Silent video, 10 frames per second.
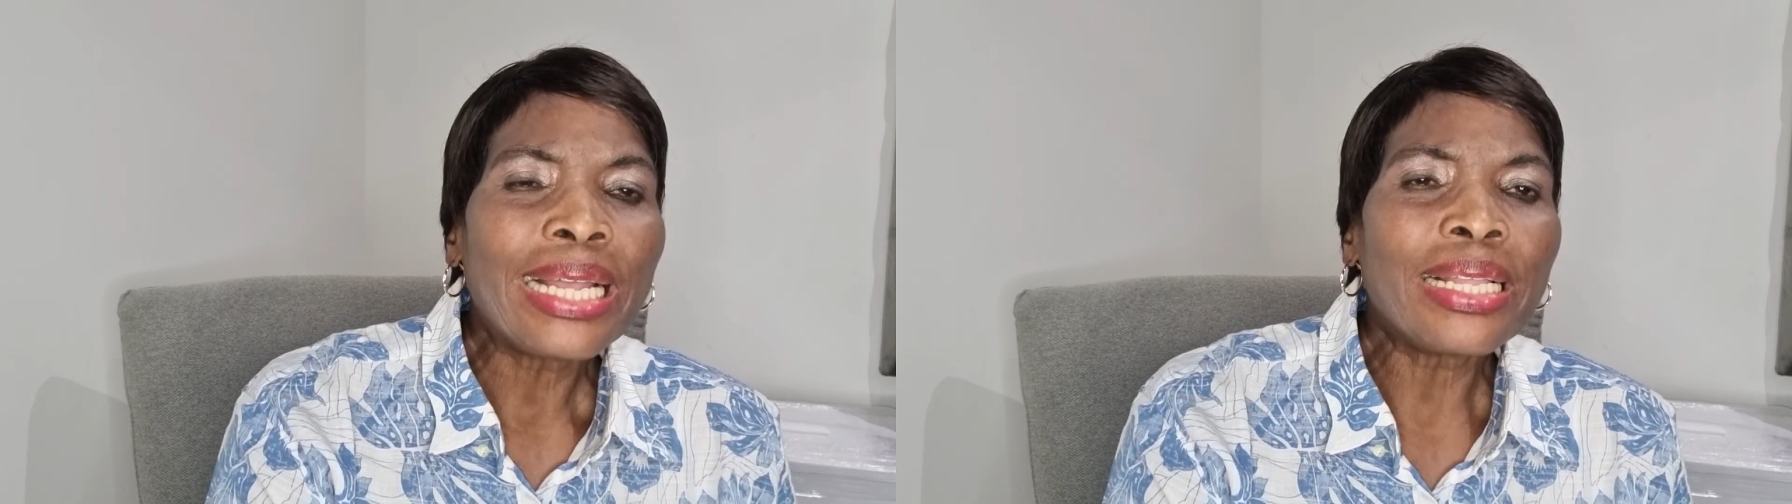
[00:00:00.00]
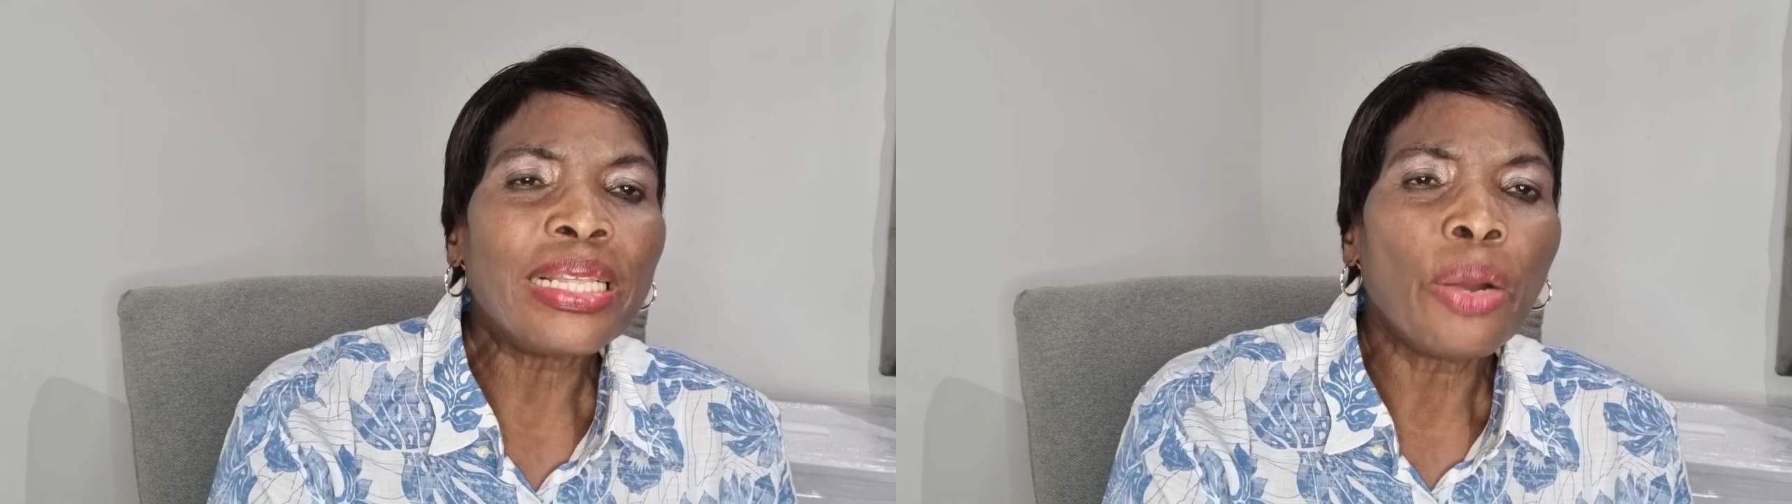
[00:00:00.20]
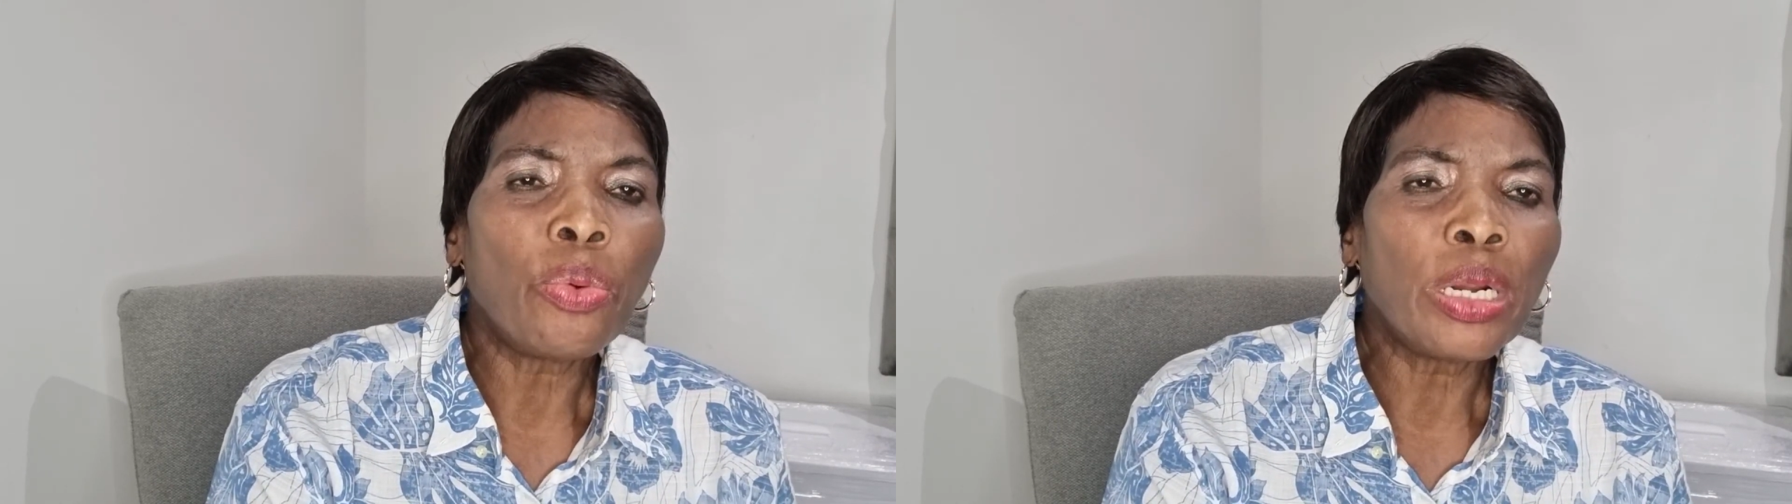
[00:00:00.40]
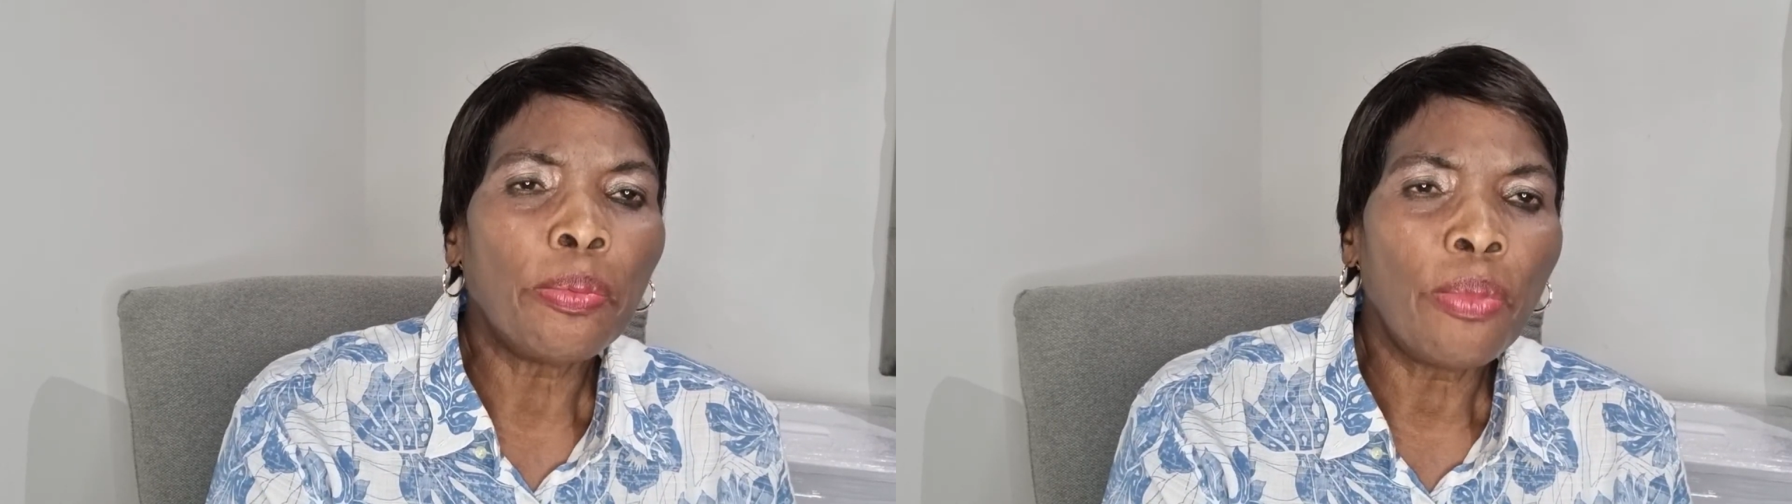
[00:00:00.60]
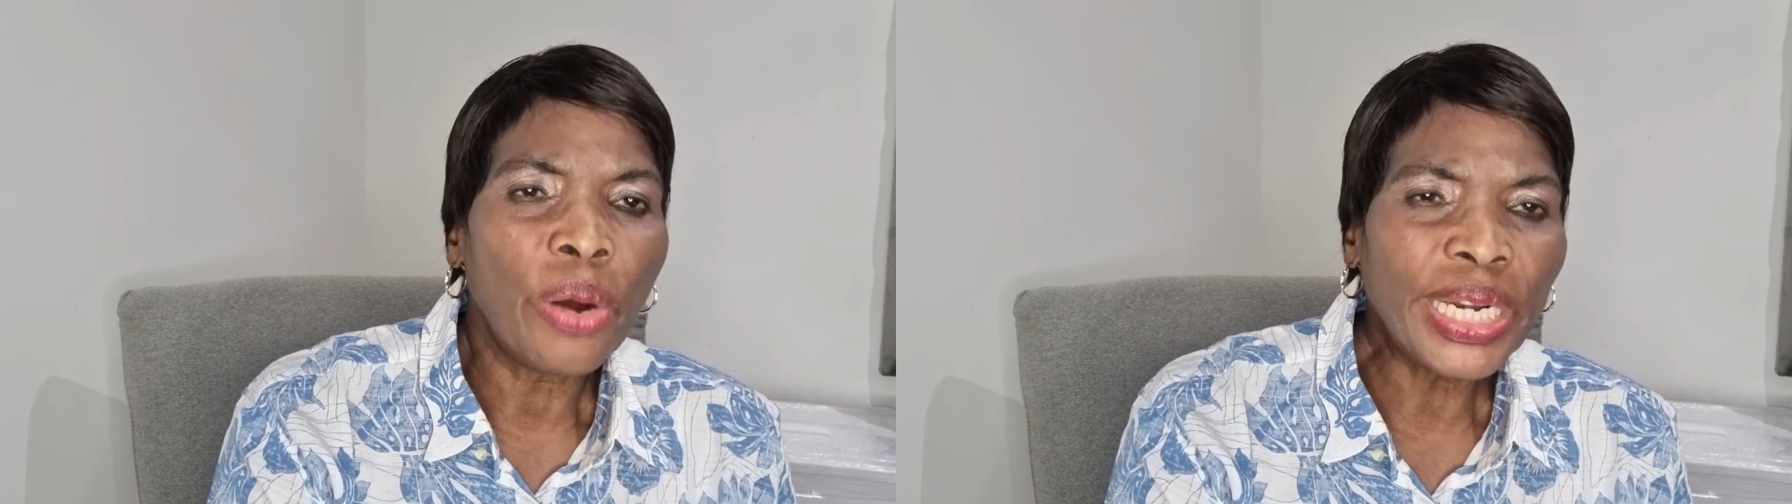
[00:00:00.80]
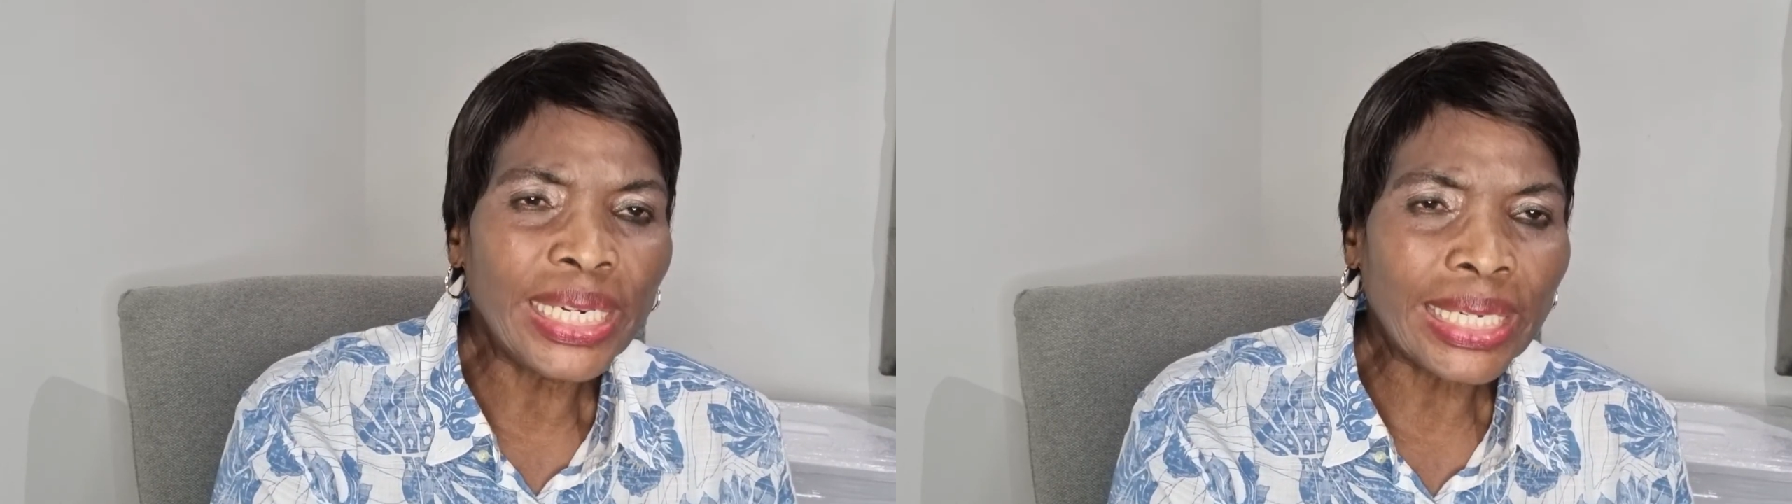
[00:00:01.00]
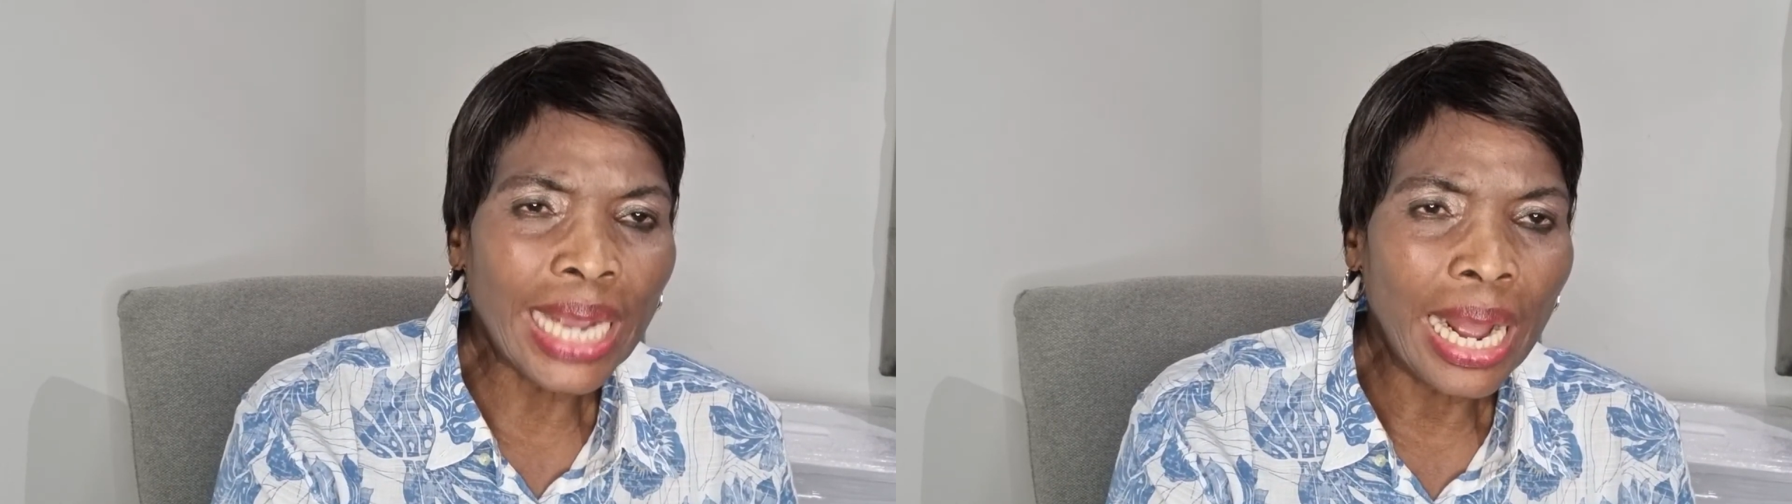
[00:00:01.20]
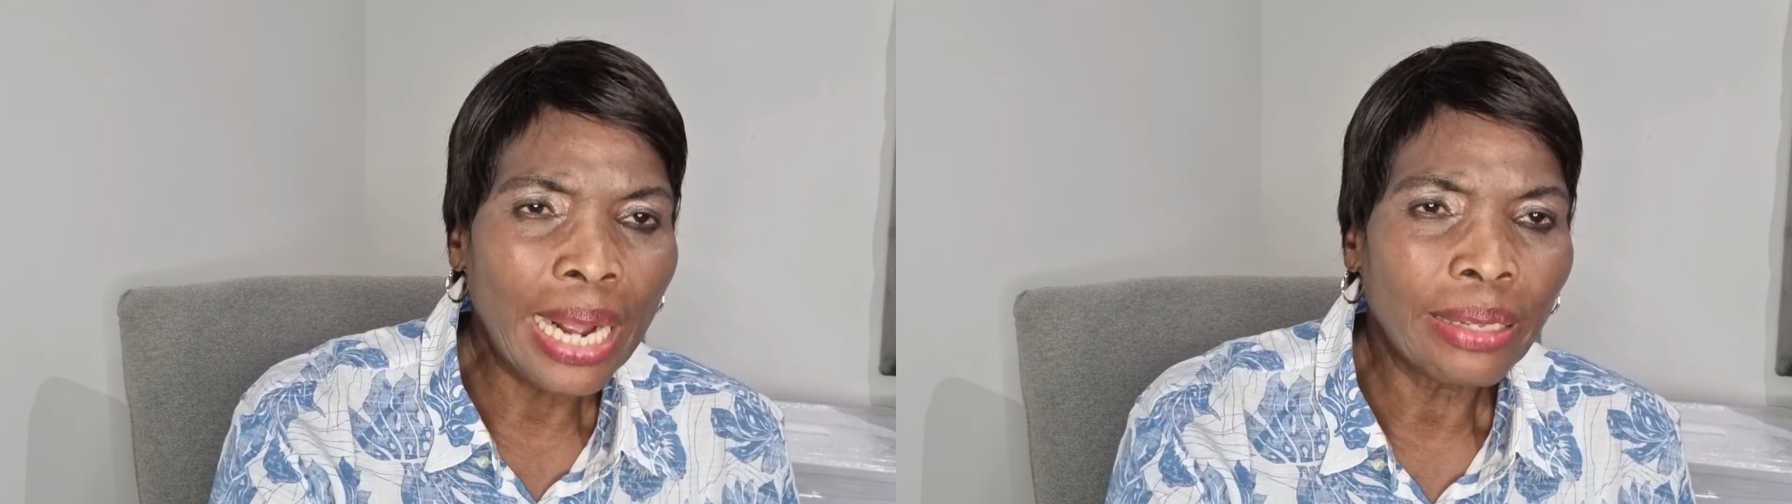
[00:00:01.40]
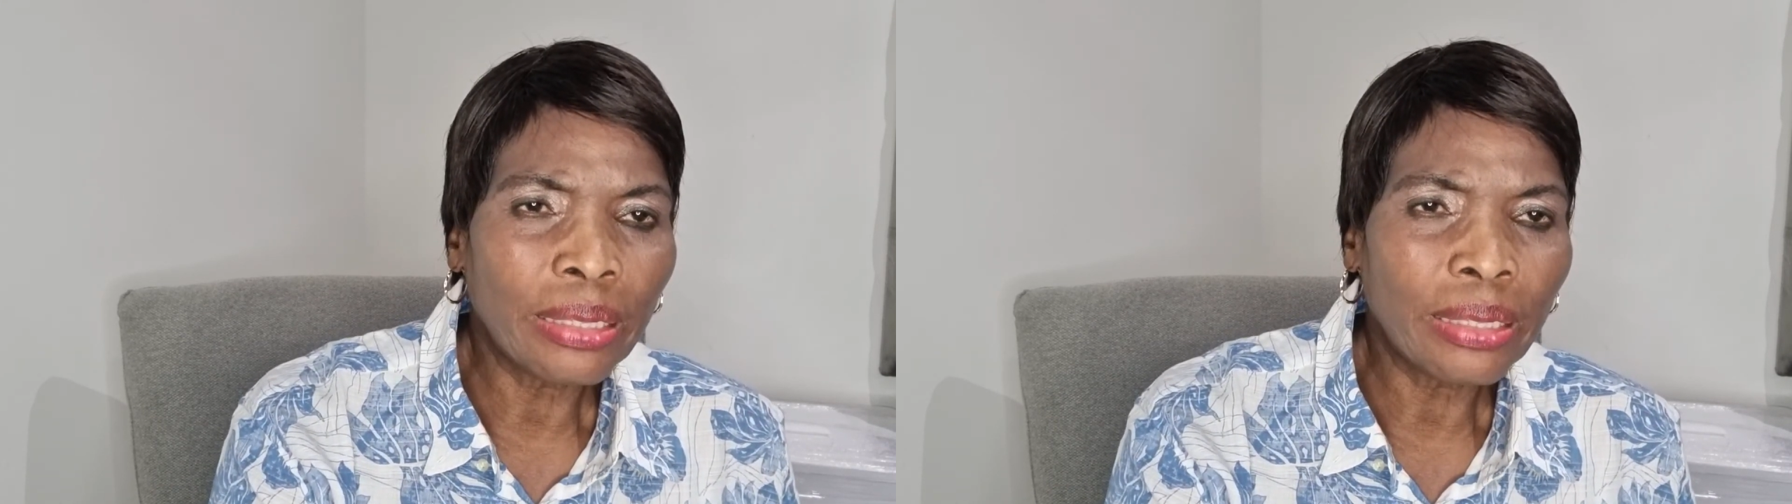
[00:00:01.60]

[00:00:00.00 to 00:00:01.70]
They will monitor